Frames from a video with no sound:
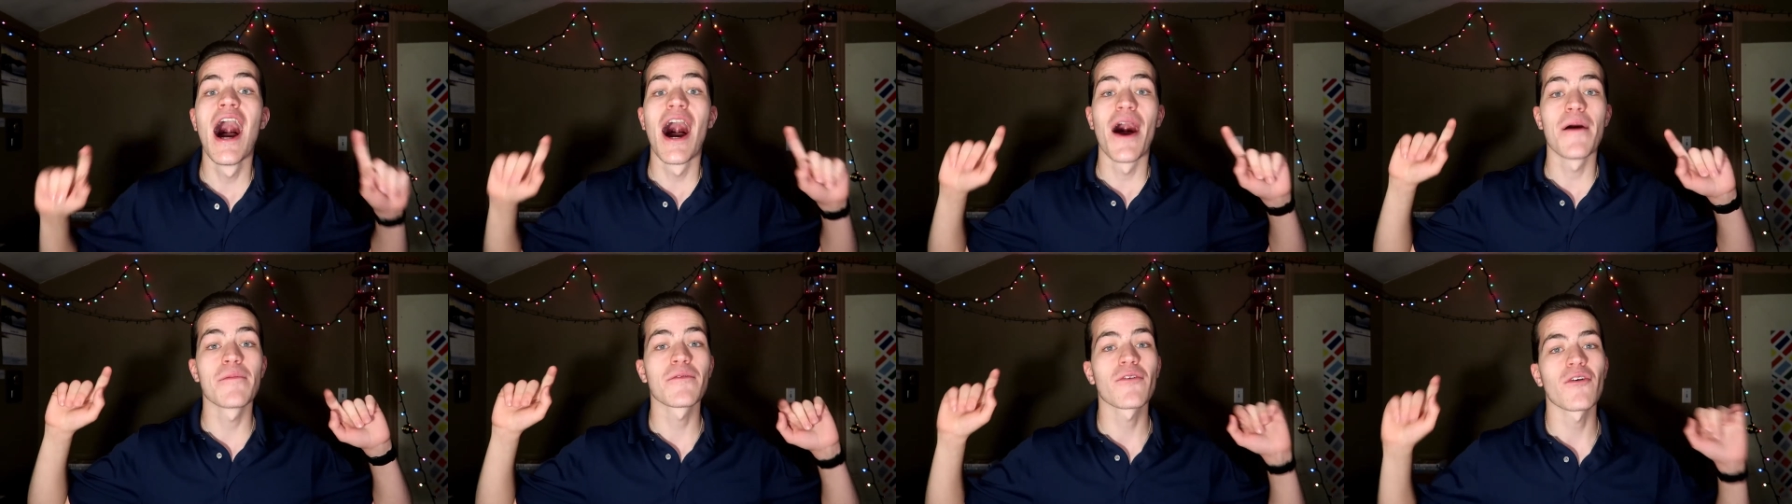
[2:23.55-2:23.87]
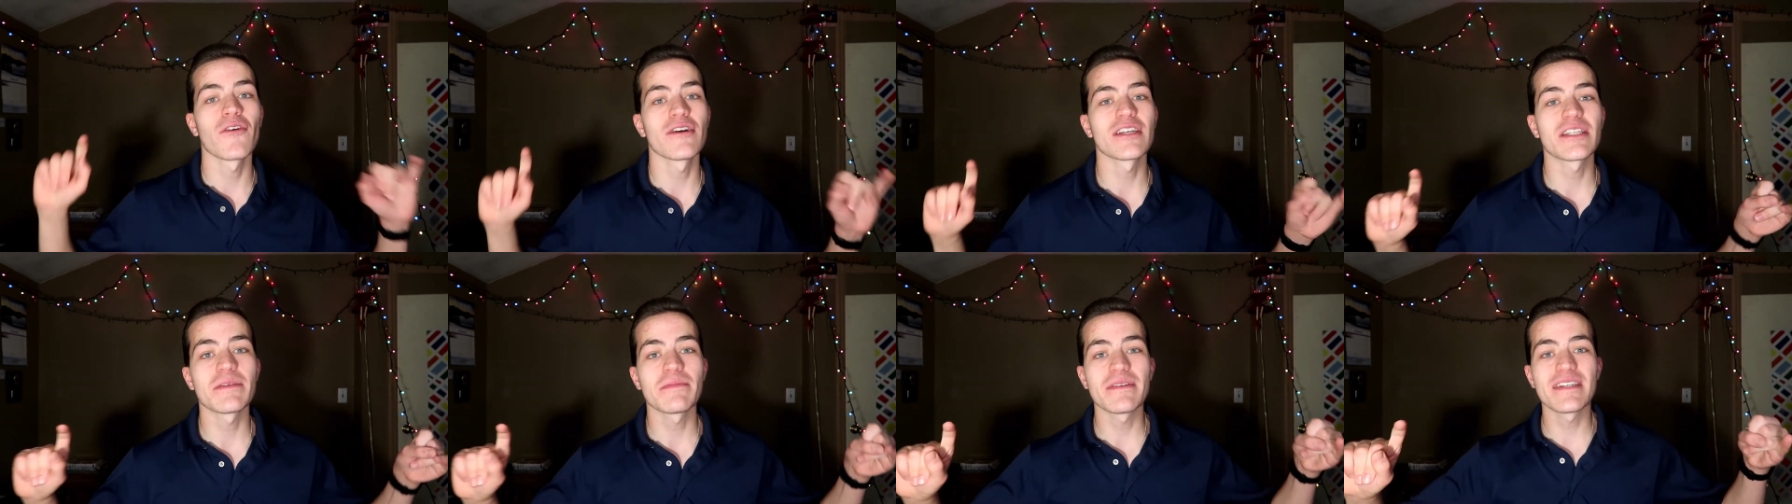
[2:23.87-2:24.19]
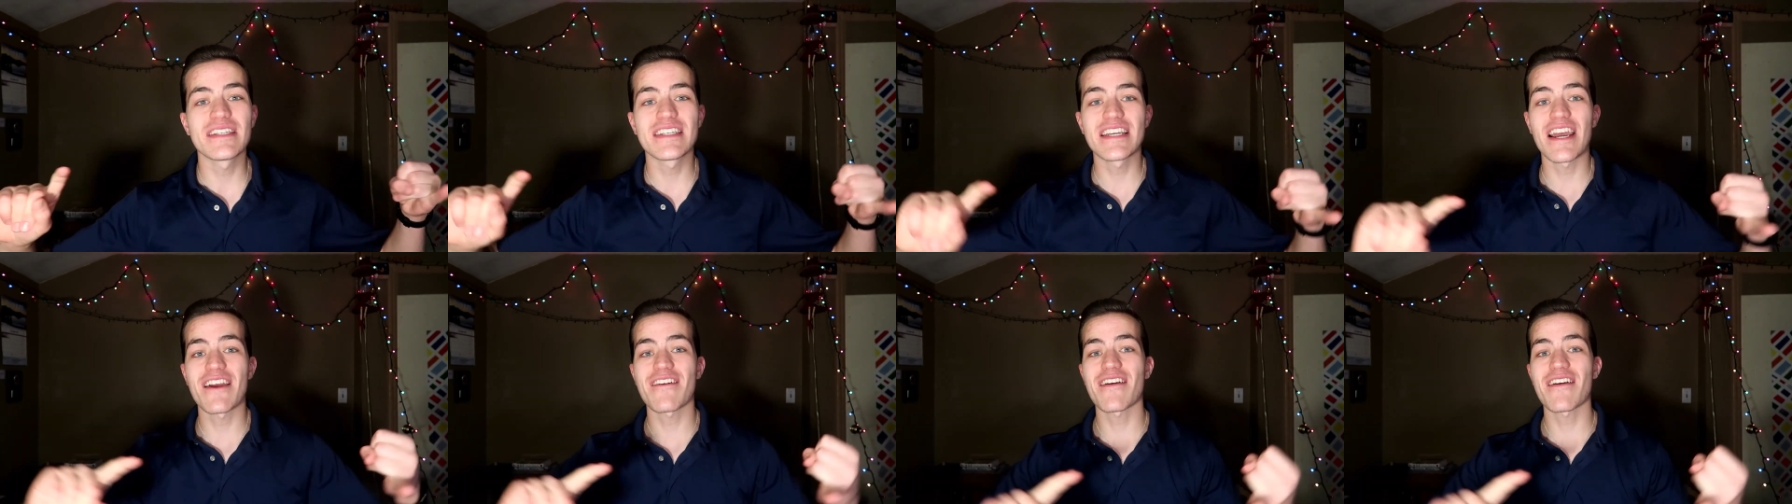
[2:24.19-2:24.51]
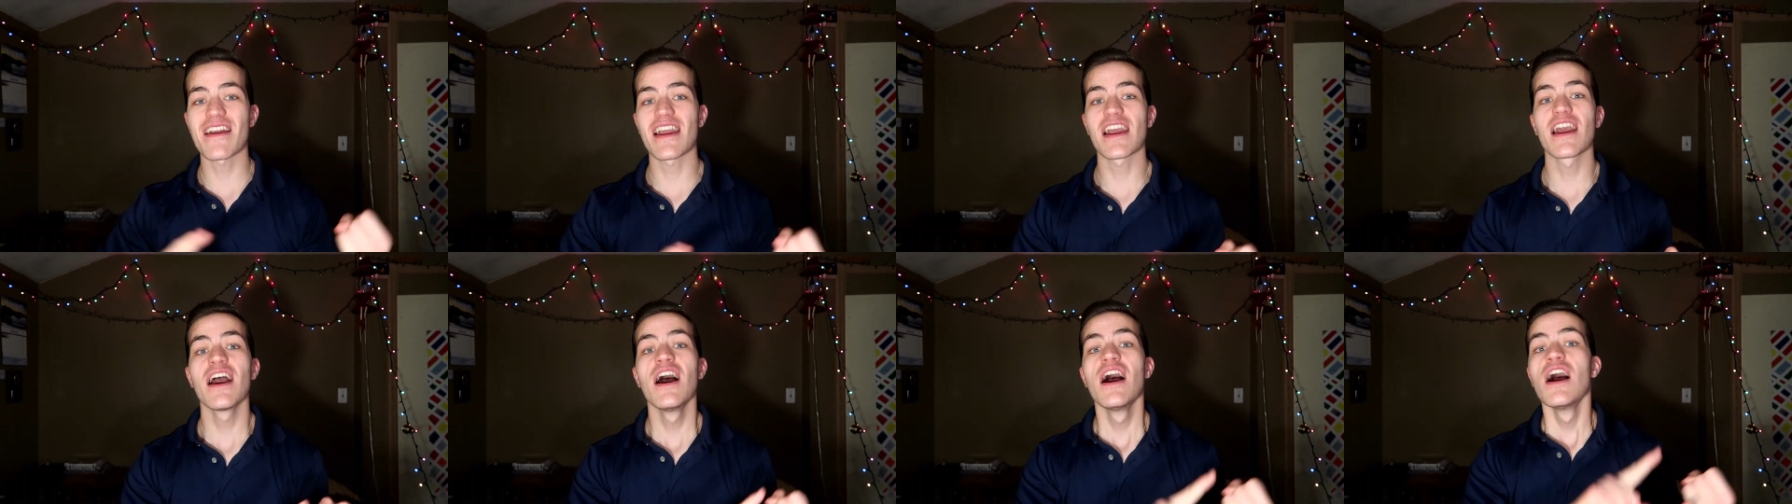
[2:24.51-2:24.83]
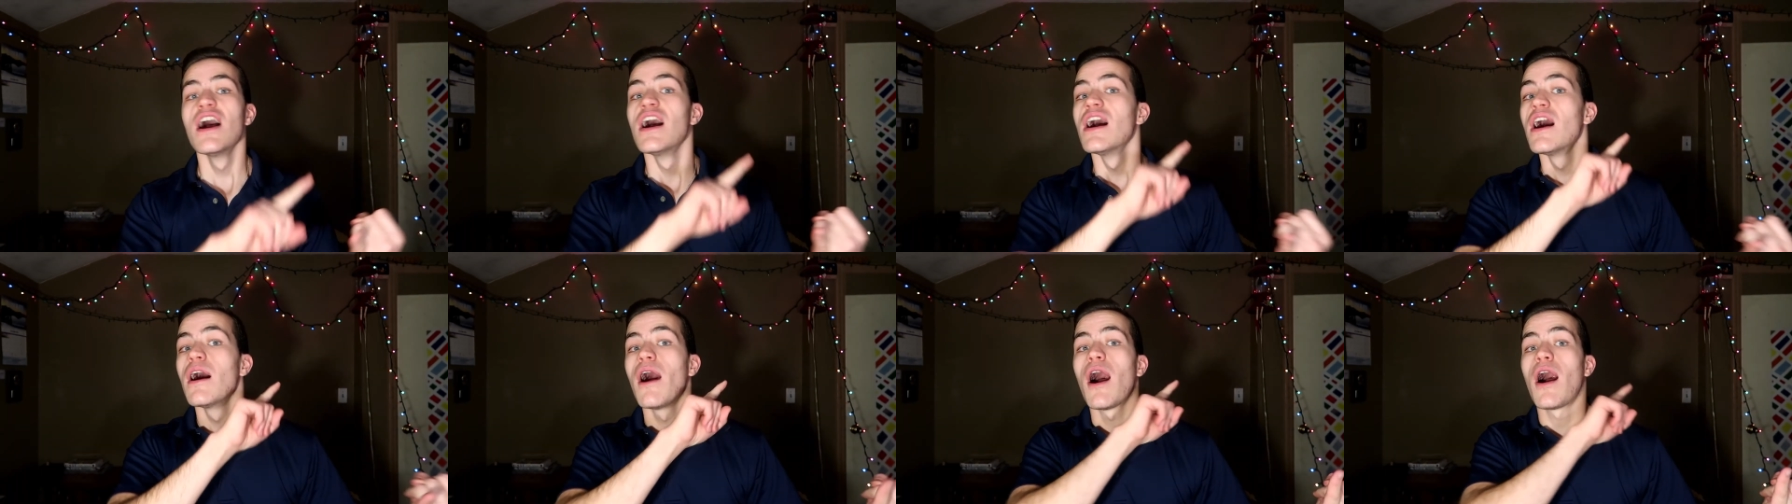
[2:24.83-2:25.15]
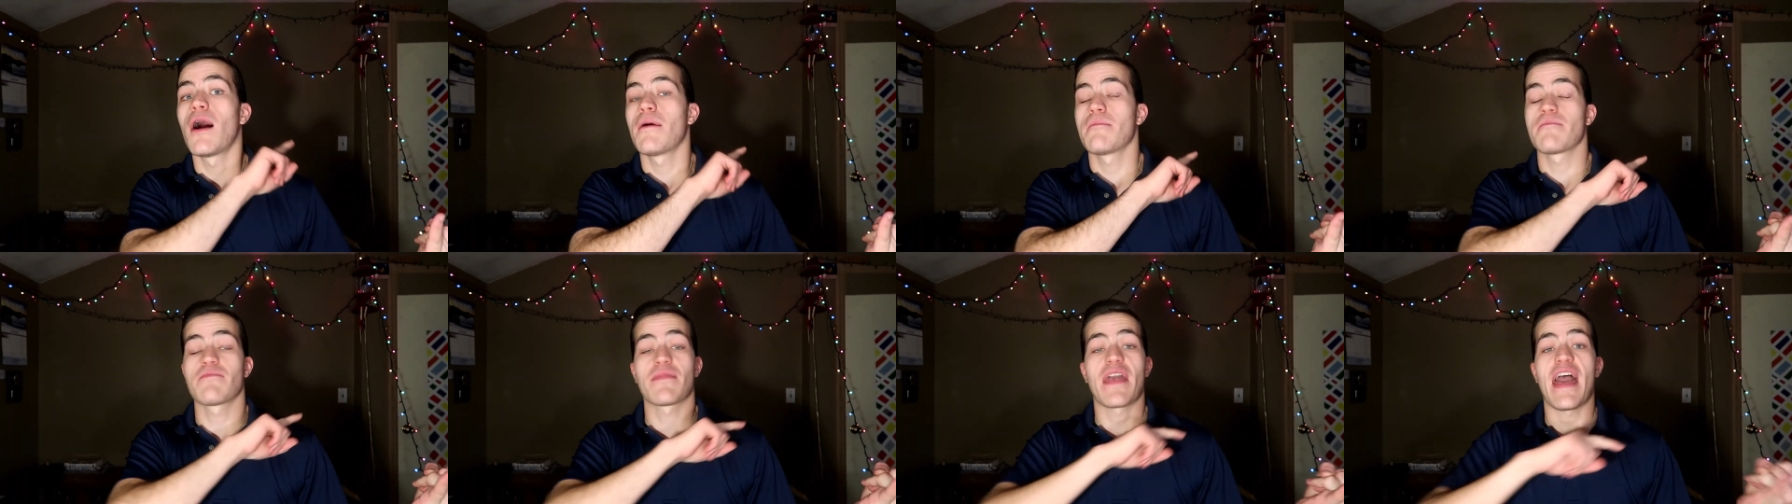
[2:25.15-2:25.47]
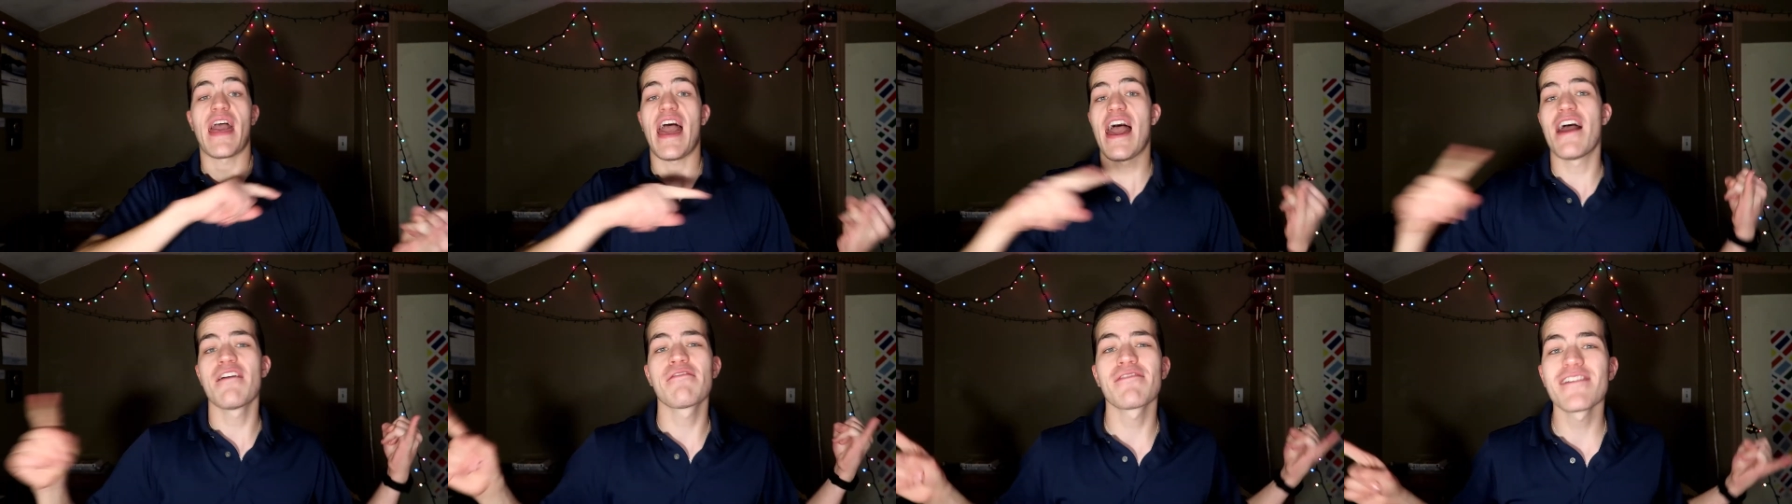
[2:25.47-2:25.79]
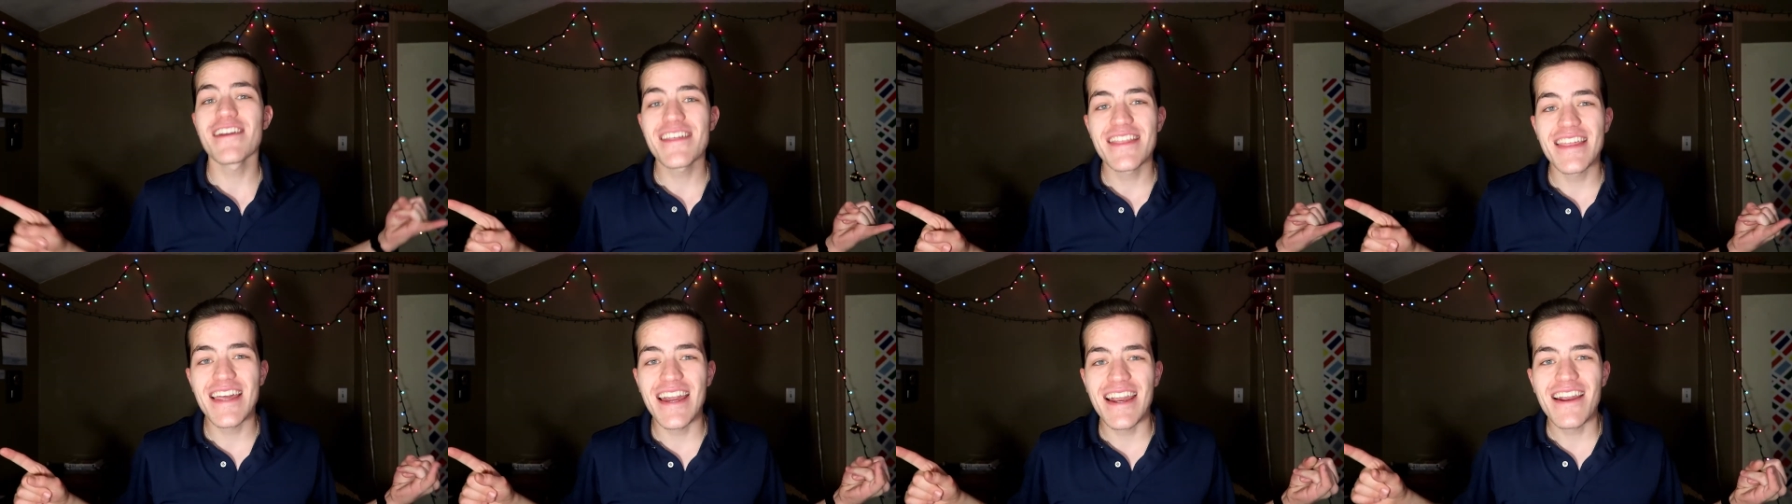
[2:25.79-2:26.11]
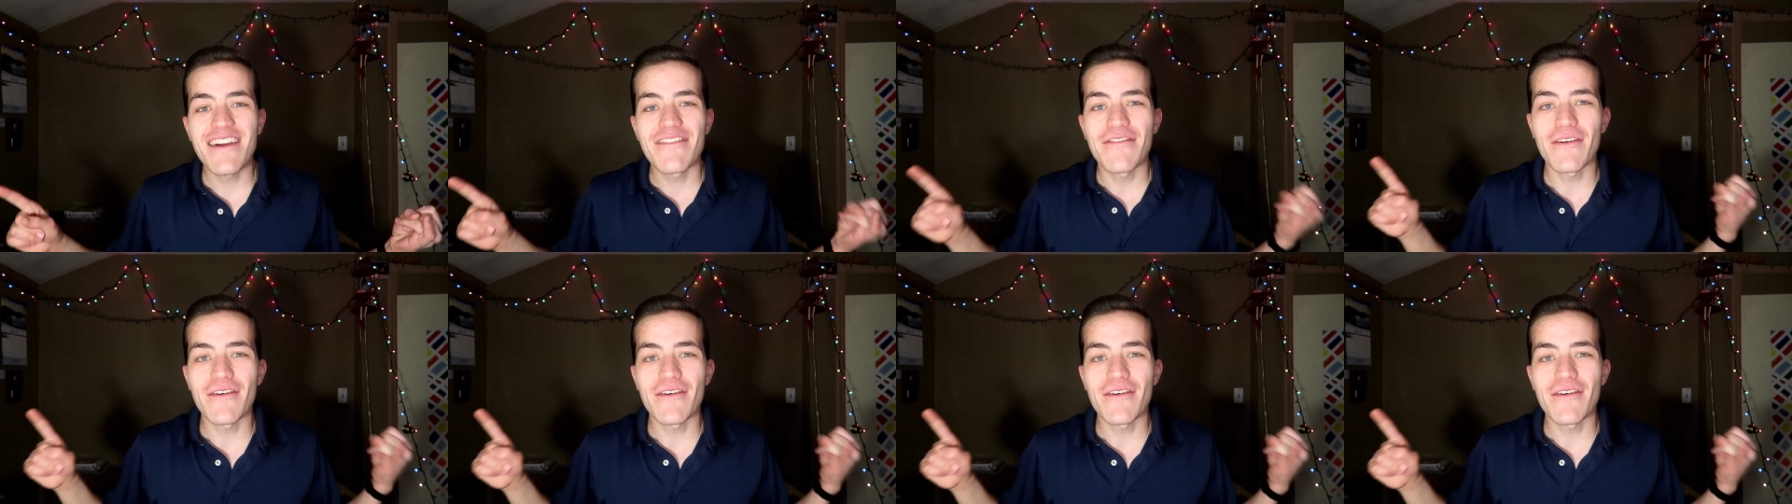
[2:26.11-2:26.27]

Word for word: I'm going to be sharing everything